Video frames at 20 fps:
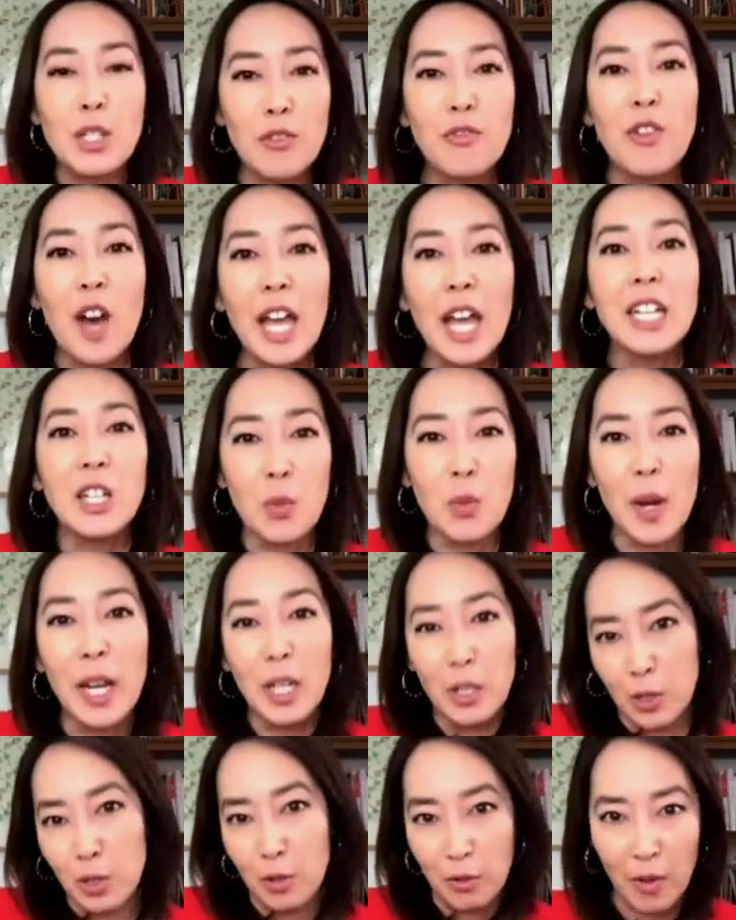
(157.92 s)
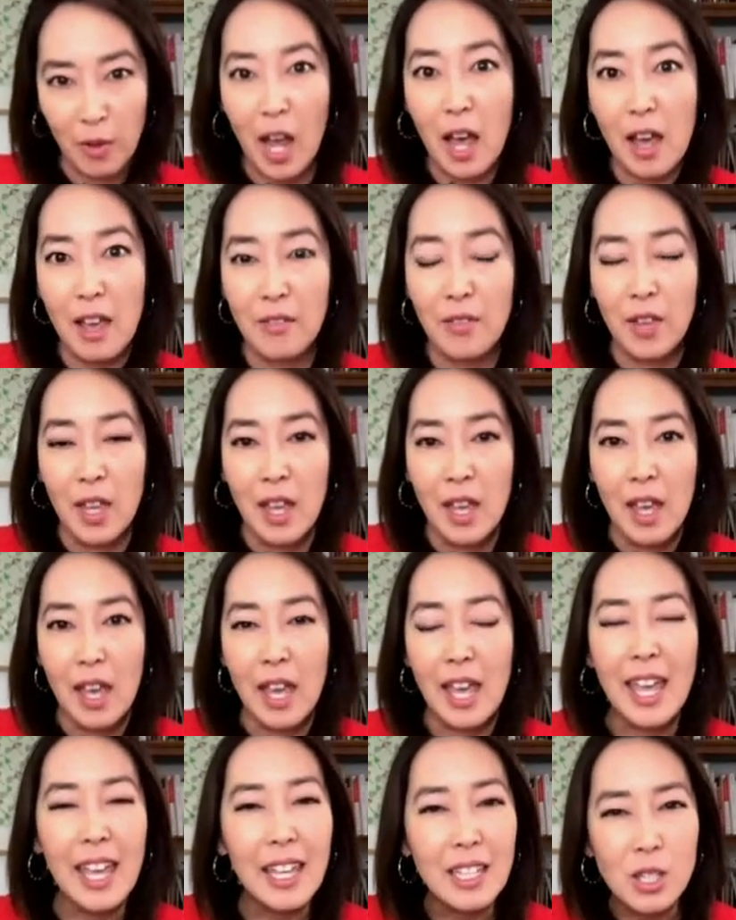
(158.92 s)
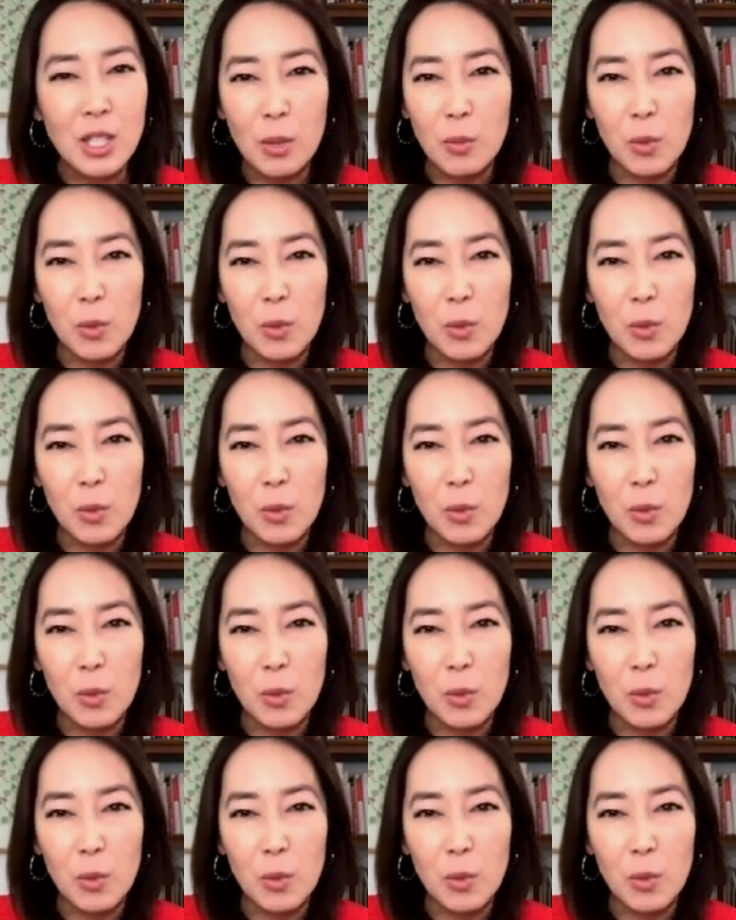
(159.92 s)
to find a way to survive. And